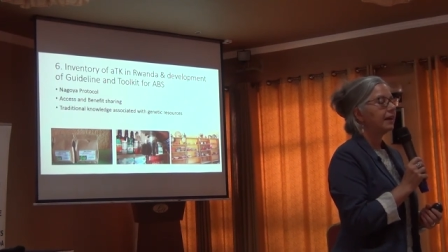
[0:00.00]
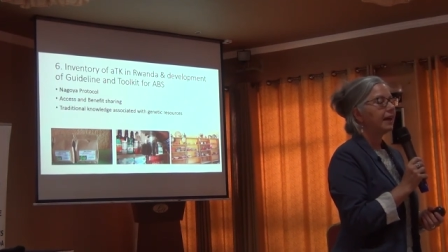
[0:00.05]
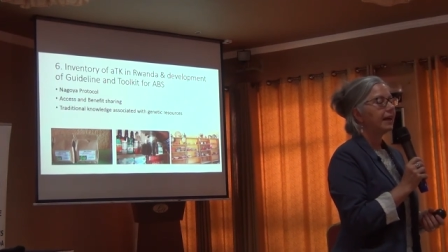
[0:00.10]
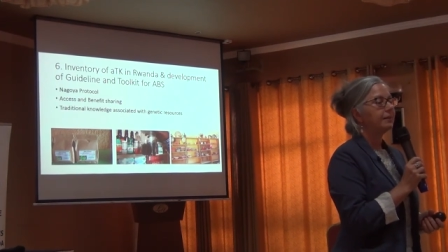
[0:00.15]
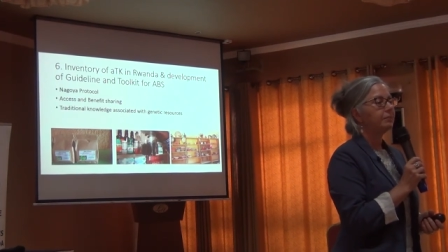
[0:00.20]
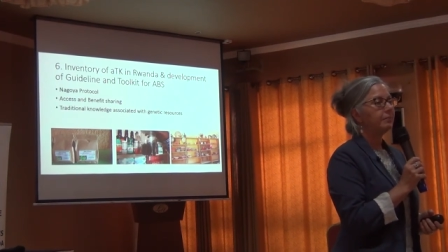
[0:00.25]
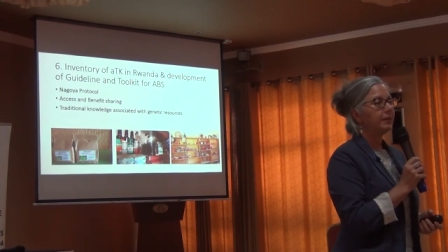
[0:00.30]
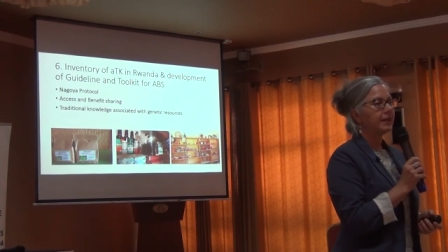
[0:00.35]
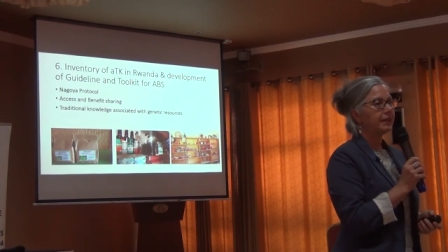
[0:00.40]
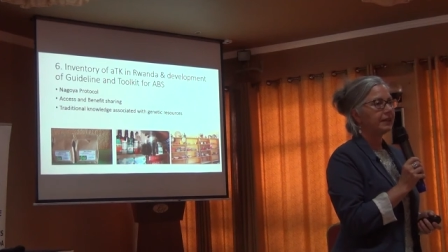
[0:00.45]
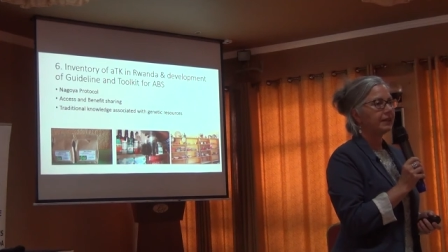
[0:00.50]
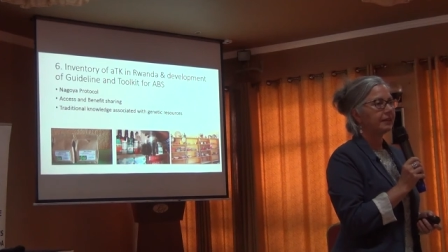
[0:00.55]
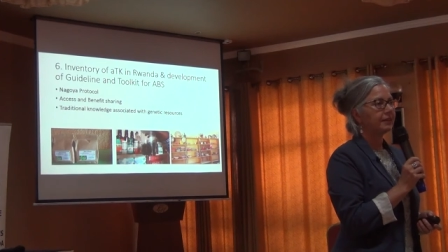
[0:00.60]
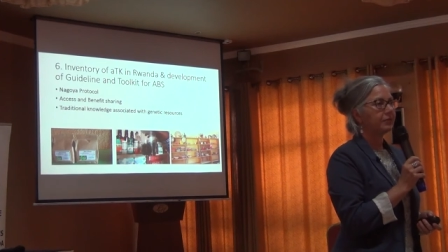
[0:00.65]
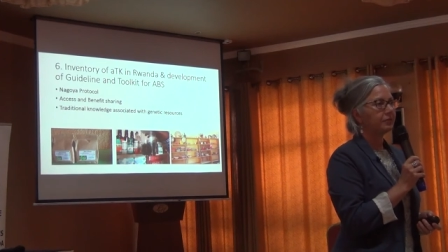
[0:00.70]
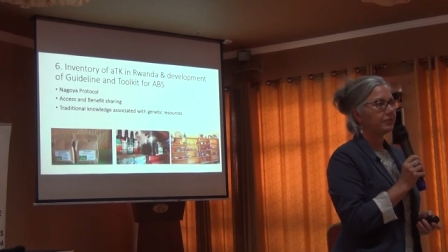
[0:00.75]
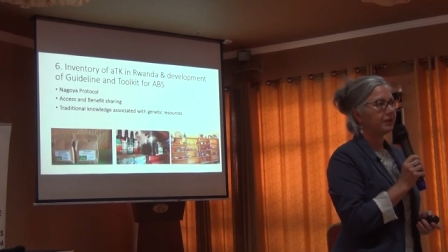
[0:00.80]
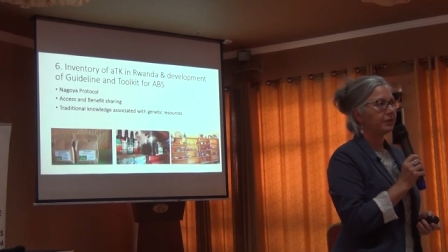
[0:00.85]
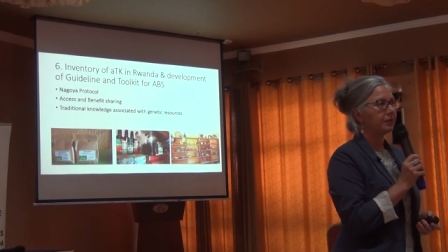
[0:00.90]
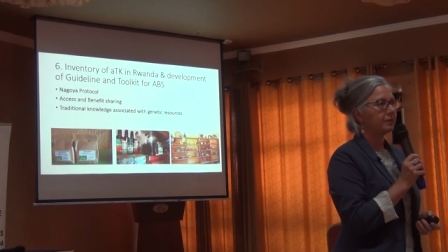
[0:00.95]
and making it
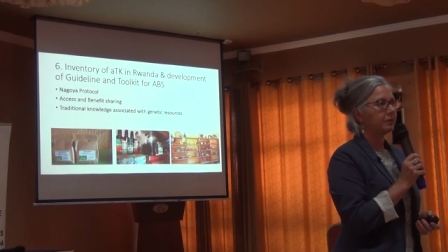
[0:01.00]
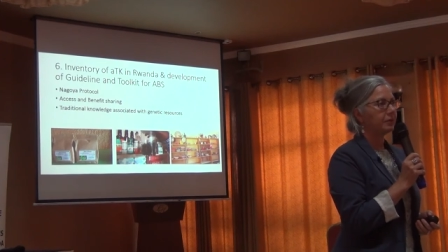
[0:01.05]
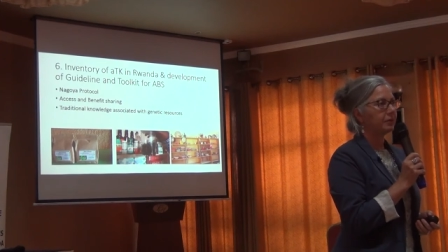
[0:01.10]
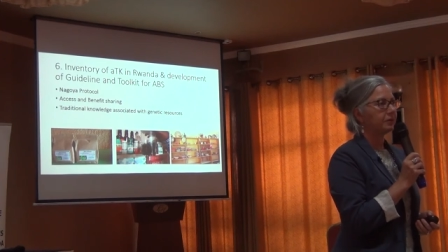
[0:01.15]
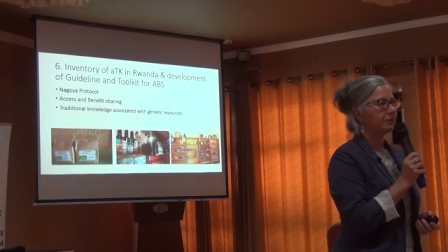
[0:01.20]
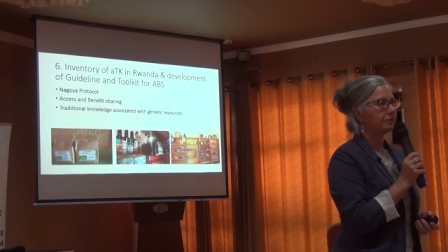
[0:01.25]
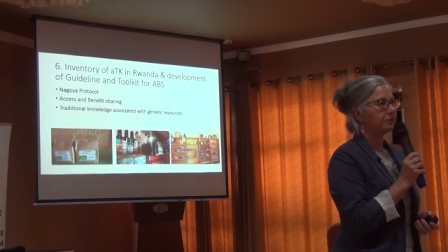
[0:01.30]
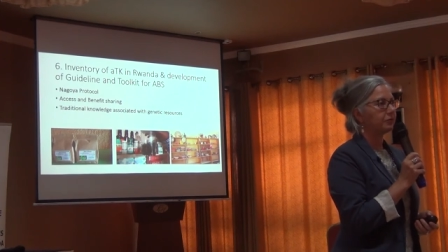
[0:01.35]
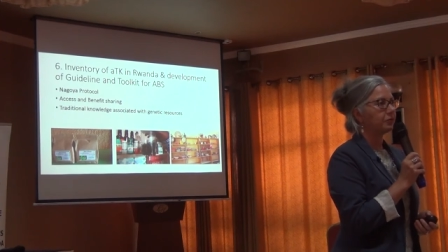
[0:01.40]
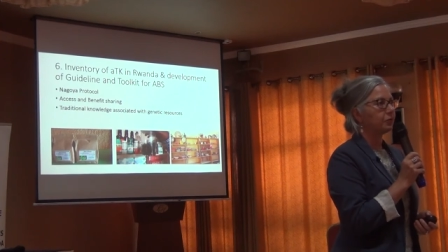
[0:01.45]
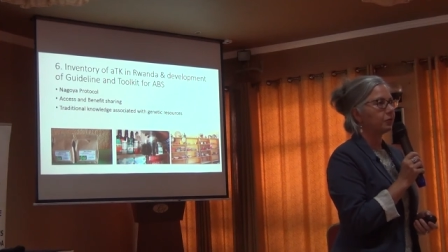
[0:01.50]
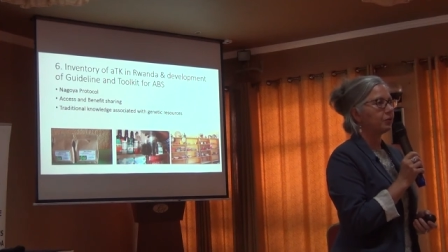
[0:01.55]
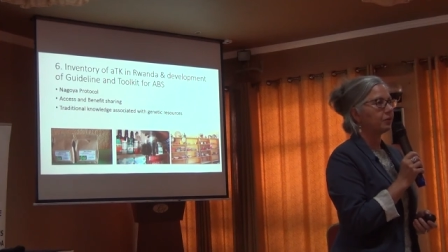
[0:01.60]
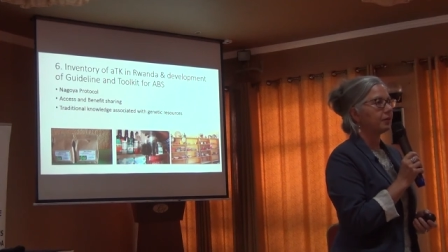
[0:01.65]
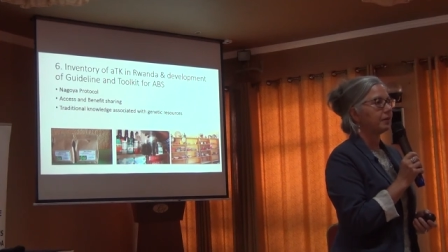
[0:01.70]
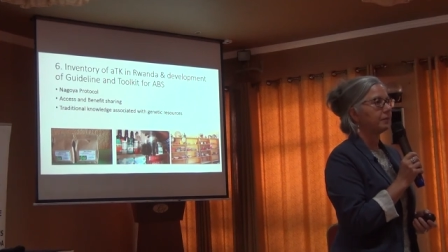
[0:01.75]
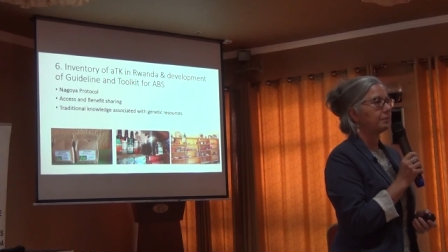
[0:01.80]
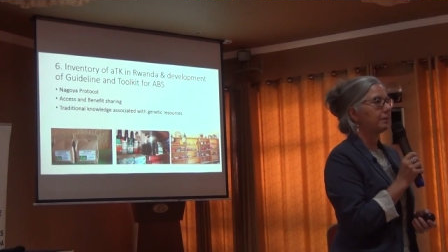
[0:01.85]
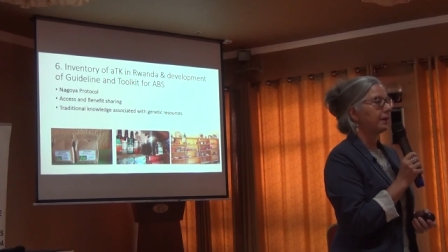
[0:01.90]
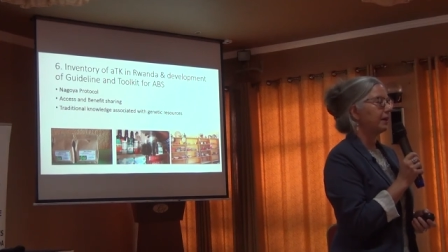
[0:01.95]
available
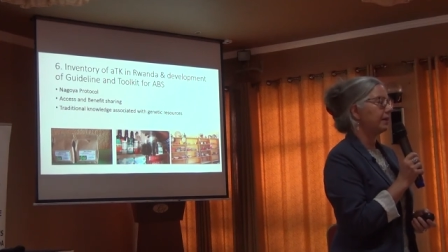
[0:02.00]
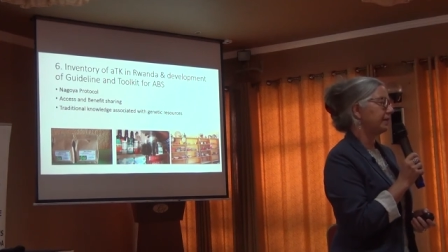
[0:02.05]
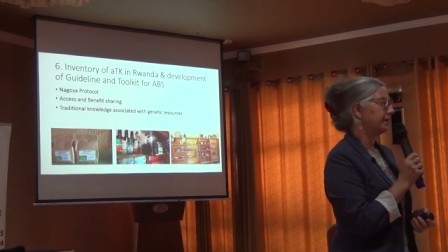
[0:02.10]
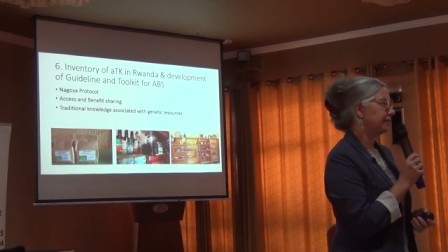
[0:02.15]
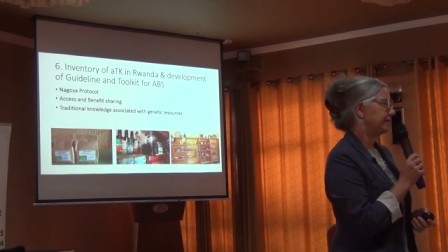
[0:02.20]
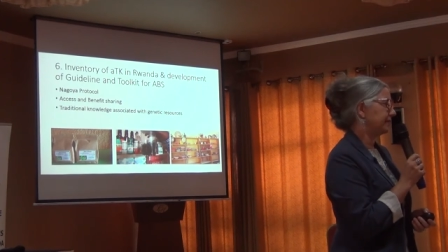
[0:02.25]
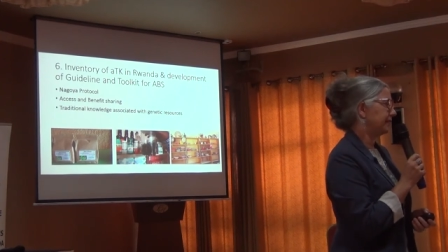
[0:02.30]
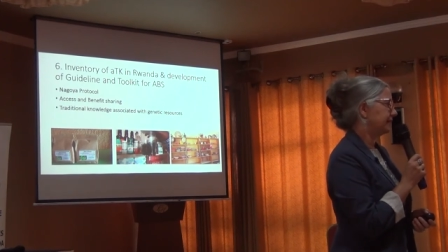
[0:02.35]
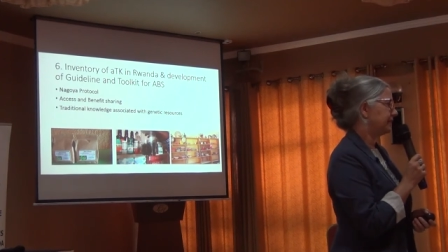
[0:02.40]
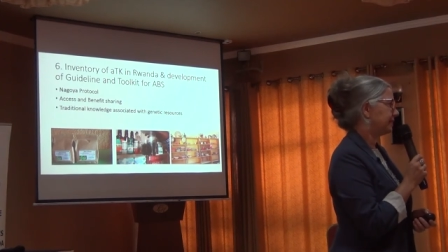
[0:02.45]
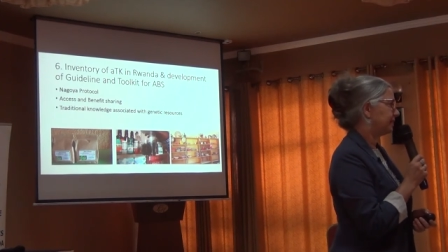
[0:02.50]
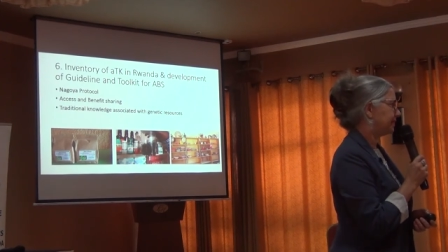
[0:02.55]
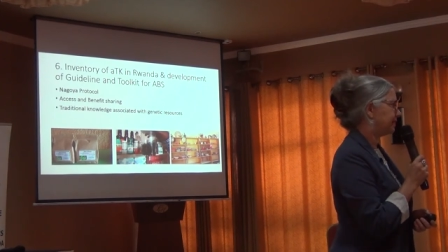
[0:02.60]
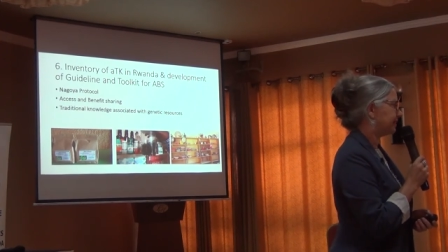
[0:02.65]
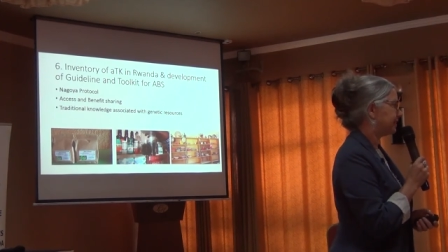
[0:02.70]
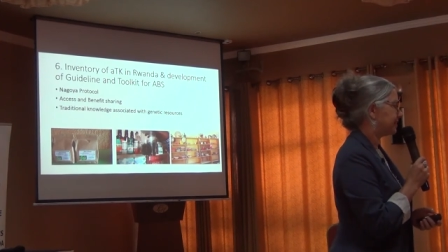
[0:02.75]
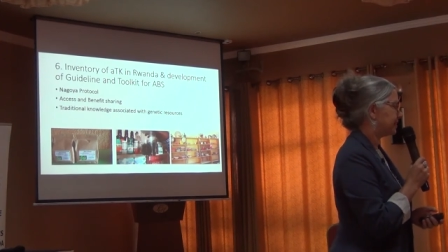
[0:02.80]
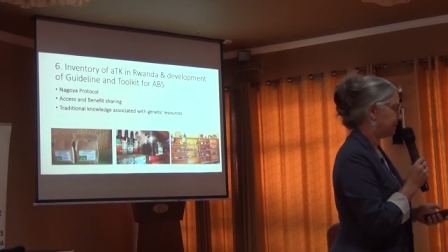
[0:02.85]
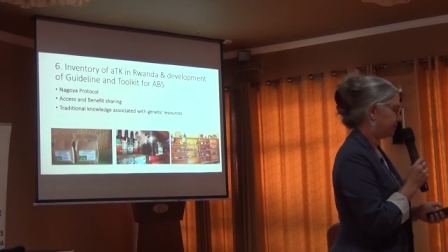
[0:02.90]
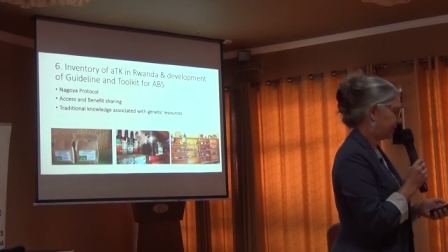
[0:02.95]
for policy and
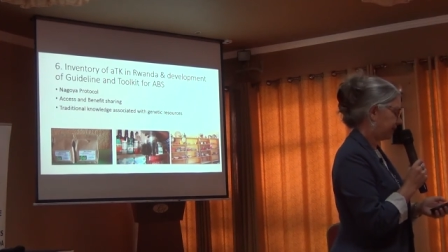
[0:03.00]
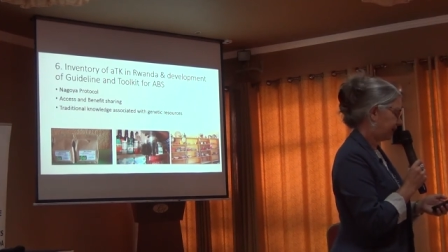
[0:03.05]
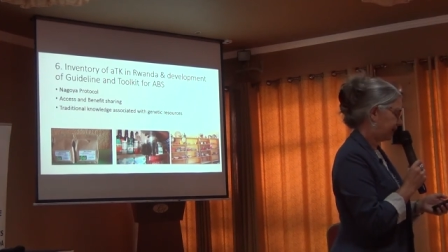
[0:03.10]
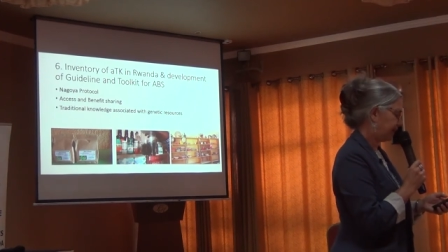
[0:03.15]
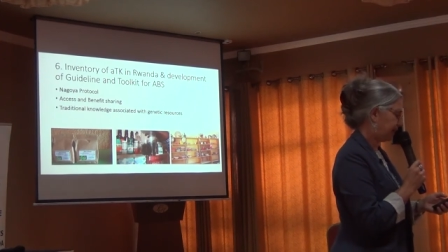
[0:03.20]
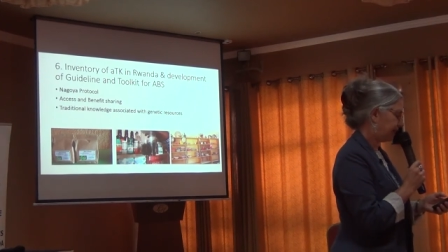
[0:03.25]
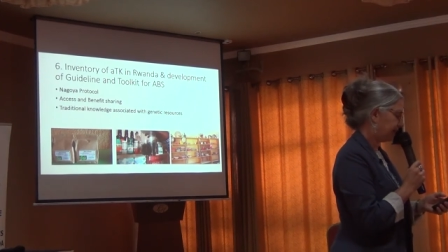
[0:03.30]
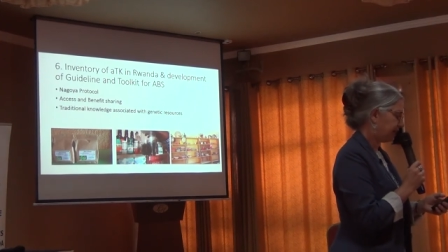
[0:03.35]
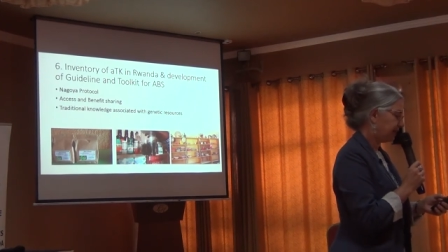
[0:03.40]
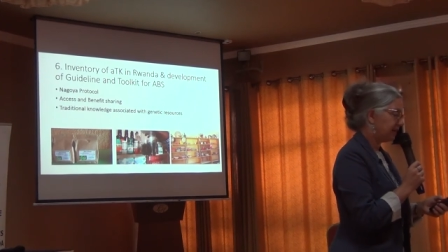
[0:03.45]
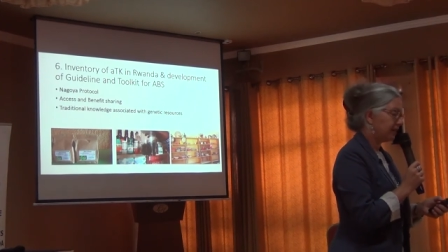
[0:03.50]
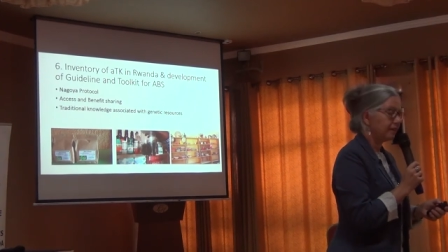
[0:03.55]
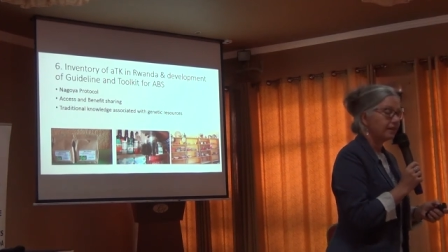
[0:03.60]
decision making.